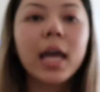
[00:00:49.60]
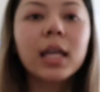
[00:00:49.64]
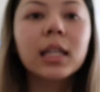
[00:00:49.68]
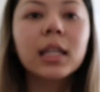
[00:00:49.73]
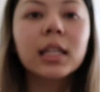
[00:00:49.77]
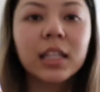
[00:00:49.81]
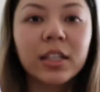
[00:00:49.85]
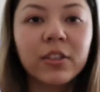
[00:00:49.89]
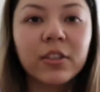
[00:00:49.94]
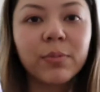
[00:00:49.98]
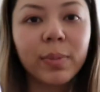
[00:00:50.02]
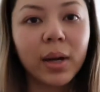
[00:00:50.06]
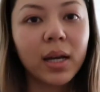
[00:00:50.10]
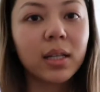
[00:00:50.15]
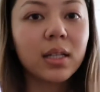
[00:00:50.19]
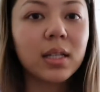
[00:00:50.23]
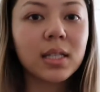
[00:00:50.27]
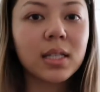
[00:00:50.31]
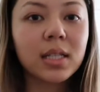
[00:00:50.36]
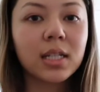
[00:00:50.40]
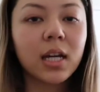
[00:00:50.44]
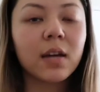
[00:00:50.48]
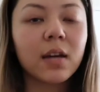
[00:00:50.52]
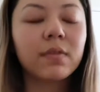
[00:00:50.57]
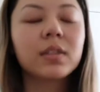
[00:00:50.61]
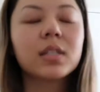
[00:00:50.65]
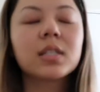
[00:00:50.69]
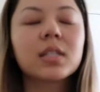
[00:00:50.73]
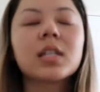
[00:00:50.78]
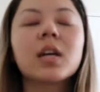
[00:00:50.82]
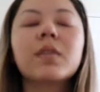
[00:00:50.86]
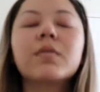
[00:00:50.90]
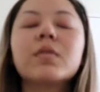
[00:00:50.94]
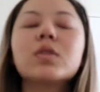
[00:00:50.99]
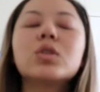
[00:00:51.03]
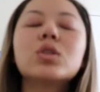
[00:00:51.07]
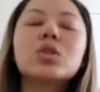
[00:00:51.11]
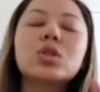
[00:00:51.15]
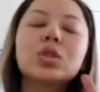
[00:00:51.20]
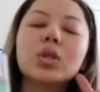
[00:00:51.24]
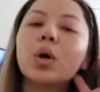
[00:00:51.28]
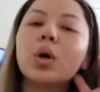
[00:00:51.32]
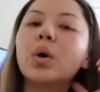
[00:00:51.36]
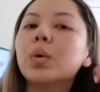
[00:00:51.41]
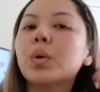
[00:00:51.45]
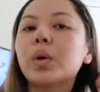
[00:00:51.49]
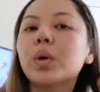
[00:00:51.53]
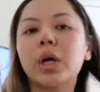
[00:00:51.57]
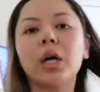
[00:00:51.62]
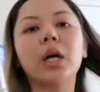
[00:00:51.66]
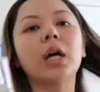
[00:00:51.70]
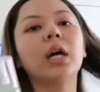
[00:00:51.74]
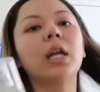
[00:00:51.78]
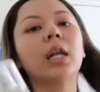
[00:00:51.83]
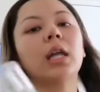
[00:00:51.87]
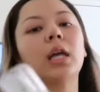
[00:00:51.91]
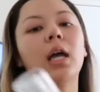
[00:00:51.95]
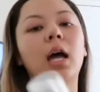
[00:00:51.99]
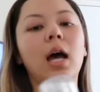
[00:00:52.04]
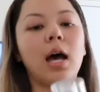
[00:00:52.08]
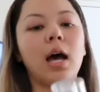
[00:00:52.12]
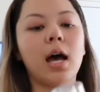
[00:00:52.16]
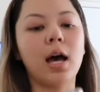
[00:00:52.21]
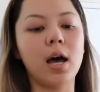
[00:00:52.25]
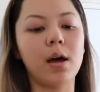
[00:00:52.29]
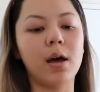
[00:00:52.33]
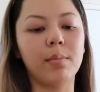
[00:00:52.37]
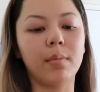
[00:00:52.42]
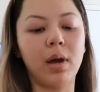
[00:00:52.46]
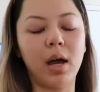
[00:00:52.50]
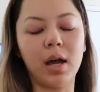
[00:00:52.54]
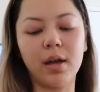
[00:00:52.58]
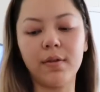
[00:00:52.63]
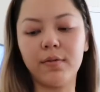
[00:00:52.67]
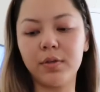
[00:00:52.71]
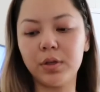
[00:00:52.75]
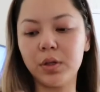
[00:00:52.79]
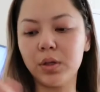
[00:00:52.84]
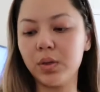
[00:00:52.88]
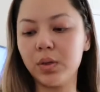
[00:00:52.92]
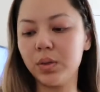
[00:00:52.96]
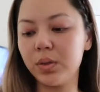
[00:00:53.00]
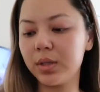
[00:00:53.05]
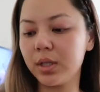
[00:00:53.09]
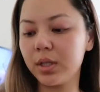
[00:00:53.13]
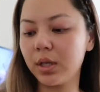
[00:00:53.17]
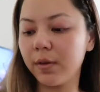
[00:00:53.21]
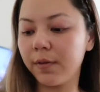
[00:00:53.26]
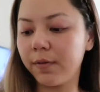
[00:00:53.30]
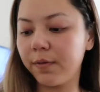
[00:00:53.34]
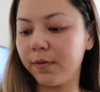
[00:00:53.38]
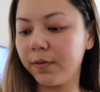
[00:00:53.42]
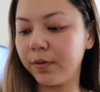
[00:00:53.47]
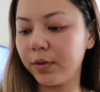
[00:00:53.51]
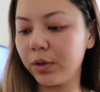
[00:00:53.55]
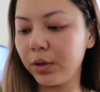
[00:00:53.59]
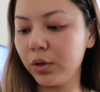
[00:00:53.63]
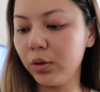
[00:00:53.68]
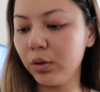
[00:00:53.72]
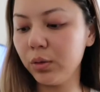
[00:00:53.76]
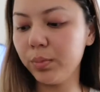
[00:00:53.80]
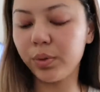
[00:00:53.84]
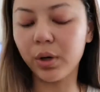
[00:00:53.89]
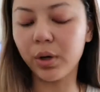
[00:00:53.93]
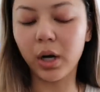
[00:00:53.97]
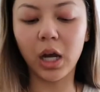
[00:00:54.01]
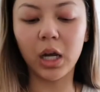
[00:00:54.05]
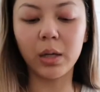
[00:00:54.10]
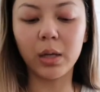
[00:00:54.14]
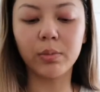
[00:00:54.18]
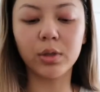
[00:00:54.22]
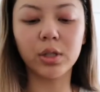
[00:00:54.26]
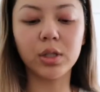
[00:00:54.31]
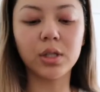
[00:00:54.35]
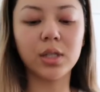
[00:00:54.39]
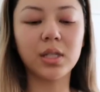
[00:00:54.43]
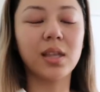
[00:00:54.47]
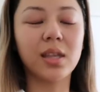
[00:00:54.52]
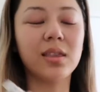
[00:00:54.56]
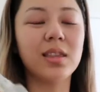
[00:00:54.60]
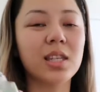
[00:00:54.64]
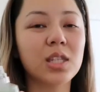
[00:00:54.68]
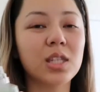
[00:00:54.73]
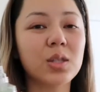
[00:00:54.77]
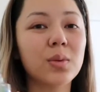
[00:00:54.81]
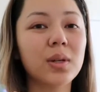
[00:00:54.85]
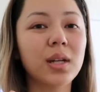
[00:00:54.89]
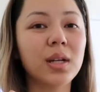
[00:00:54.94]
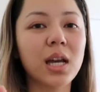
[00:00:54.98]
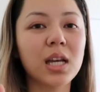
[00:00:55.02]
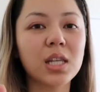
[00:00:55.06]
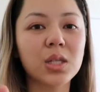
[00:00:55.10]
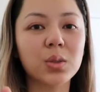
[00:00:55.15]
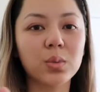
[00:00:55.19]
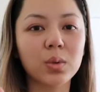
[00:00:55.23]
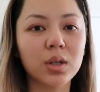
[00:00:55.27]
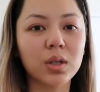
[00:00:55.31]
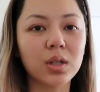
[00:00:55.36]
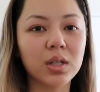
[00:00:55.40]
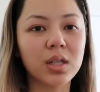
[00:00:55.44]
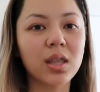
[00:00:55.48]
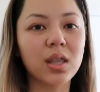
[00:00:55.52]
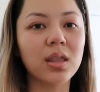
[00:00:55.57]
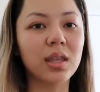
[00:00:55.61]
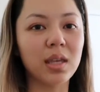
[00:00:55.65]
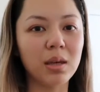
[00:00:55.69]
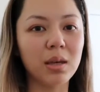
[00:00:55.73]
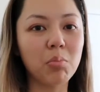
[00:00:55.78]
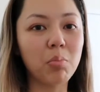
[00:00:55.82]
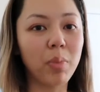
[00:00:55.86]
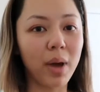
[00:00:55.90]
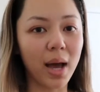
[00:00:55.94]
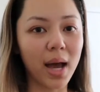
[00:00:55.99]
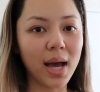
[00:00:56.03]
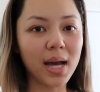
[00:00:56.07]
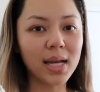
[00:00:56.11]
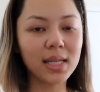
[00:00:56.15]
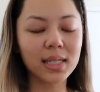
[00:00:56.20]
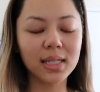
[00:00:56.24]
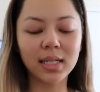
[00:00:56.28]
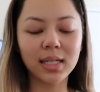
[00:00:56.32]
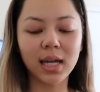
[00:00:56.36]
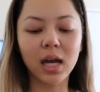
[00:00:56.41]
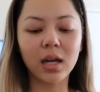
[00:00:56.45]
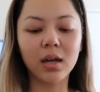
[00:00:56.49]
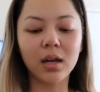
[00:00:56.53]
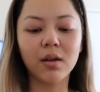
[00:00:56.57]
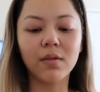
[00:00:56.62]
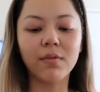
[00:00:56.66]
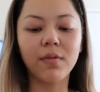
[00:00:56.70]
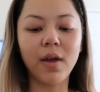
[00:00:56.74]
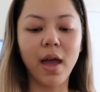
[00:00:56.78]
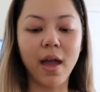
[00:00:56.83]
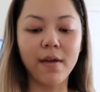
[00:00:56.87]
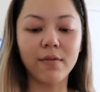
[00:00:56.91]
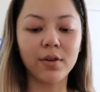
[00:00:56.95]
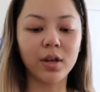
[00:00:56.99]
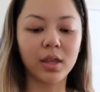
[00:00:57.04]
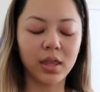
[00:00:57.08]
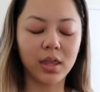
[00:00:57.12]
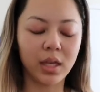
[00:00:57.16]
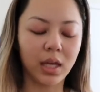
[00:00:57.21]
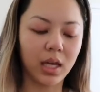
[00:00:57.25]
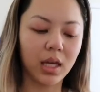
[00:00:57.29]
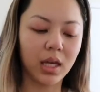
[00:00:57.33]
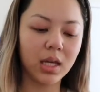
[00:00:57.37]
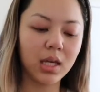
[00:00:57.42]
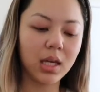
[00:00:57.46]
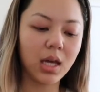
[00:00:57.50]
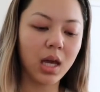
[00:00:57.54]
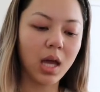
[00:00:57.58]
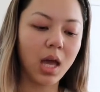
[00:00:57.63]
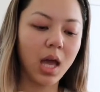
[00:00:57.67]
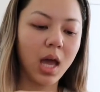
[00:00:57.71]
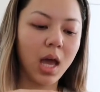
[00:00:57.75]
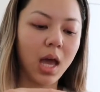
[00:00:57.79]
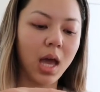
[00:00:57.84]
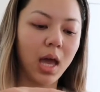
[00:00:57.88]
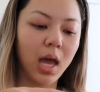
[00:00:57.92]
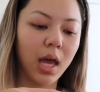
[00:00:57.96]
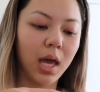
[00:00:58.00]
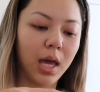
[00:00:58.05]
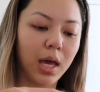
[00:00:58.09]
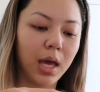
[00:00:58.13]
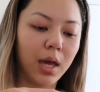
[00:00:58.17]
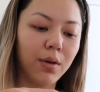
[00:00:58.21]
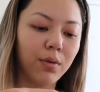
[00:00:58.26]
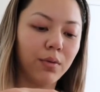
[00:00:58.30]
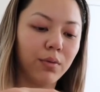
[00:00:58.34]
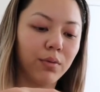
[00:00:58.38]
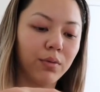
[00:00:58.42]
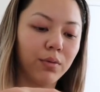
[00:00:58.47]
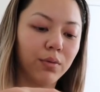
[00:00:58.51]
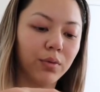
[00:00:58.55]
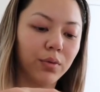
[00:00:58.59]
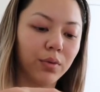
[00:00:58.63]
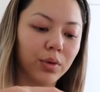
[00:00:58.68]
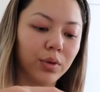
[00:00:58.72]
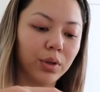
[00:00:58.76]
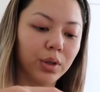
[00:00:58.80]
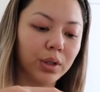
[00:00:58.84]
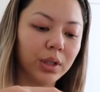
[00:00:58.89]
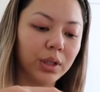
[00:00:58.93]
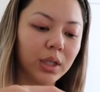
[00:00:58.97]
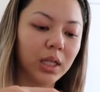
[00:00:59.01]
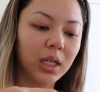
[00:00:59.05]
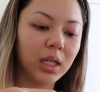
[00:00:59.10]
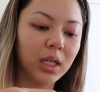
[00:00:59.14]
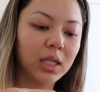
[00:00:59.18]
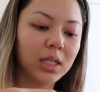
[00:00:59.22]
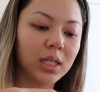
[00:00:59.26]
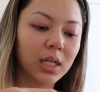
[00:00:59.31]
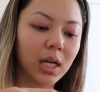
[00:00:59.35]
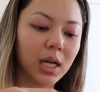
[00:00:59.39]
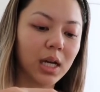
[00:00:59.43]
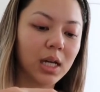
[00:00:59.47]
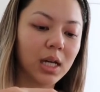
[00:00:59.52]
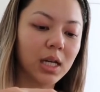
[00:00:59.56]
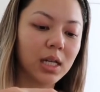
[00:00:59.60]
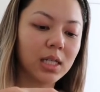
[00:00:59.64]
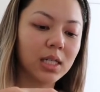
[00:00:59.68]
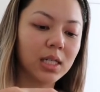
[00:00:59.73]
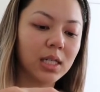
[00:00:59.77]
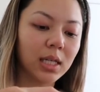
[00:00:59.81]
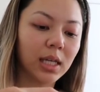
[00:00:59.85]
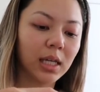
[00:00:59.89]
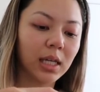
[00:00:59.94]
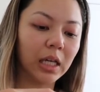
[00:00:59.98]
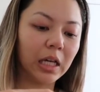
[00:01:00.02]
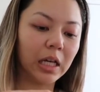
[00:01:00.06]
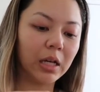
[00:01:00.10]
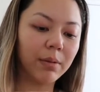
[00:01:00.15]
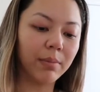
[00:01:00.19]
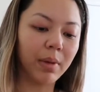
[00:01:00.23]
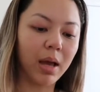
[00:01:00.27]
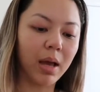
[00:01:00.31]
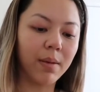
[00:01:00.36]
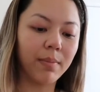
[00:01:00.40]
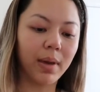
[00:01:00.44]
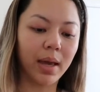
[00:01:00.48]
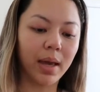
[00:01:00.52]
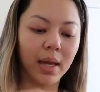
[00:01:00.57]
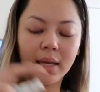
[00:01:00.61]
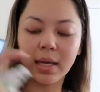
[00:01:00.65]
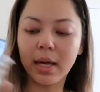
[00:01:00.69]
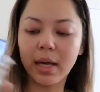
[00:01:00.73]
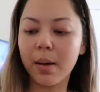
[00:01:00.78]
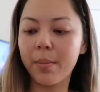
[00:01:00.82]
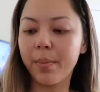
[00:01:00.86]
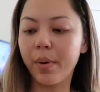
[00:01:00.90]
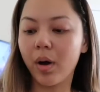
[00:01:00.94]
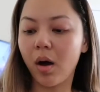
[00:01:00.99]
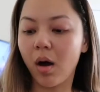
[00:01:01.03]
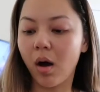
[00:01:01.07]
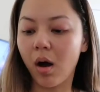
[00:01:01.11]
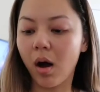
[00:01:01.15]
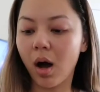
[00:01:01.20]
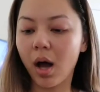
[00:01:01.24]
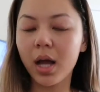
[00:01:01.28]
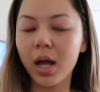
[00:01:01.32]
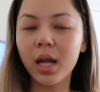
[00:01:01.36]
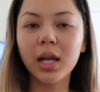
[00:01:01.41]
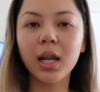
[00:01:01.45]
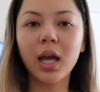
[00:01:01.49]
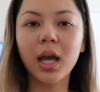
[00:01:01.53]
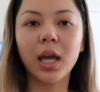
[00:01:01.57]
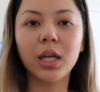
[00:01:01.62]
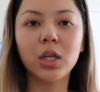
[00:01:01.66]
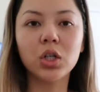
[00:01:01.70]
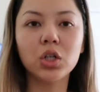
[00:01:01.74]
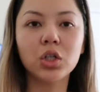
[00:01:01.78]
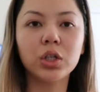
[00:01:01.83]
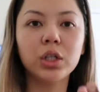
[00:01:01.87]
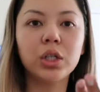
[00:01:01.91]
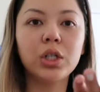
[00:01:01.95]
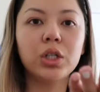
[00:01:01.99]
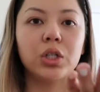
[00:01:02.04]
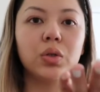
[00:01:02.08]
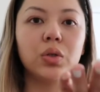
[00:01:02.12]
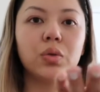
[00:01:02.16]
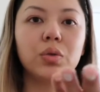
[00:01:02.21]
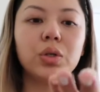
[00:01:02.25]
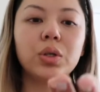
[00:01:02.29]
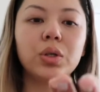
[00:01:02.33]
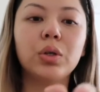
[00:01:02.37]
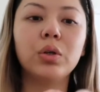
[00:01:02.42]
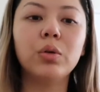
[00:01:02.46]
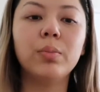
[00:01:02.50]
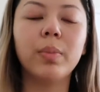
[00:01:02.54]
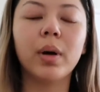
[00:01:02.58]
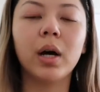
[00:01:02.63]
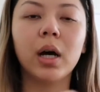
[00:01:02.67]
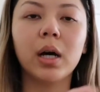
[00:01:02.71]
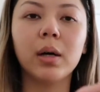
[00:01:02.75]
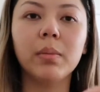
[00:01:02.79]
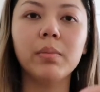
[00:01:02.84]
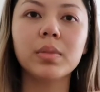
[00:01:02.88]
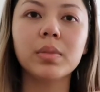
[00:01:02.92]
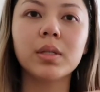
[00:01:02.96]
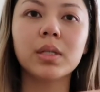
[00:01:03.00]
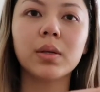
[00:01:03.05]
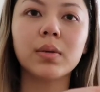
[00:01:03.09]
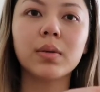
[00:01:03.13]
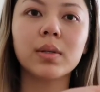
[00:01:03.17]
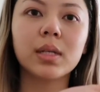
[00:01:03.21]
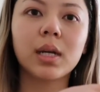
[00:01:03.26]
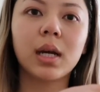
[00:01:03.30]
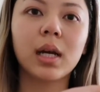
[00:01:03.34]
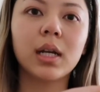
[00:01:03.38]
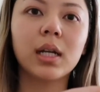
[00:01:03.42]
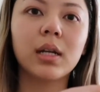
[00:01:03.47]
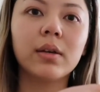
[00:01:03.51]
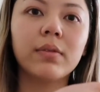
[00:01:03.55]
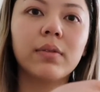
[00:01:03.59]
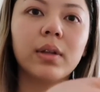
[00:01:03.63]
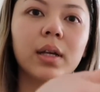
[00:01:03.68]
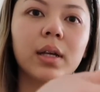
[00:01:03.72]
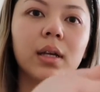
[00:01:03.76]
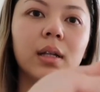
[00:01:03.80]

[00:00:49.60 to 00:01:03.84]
live by this stuff. This stuff is so good. I've used a few primers and this one has worked the best out of everything. It really does keep my makeup on. I usually do 2 pumps, so it's kind of like a